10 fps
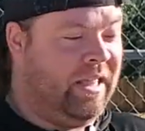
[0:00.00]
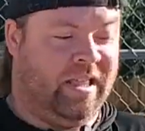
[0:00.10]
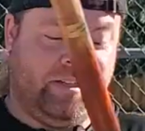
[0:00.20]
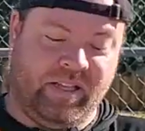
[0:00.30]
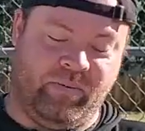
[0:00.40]

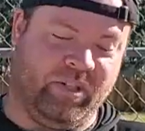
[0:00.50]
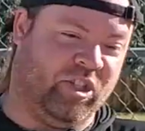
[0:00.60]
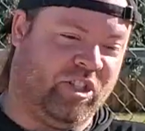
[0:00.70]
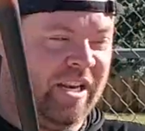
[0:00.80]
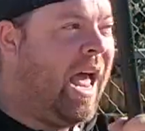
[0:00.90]
this thing would
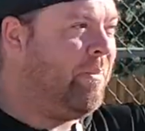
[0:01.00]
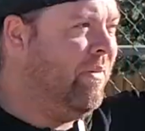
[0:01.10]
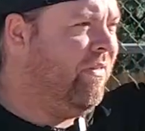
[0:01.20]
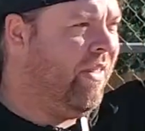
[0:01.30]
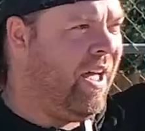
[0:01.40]
just snap
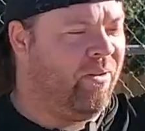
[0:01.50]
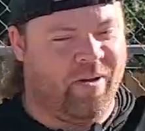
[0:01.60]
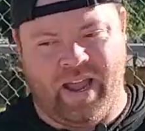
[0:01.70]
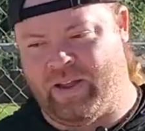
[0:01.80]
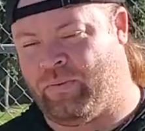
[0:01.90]
and fly
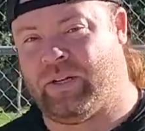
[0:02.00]
away,